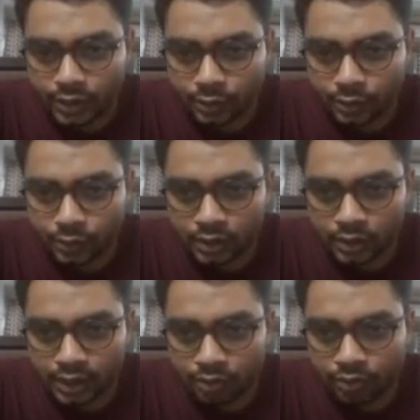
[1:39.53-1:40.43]
tool in
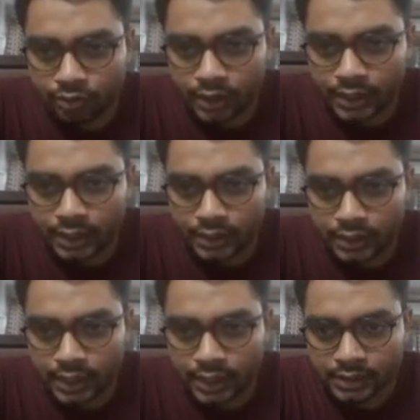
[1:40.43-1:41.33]
vertical
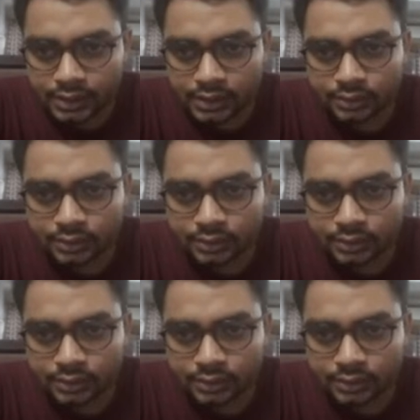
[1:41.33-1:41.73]
direction,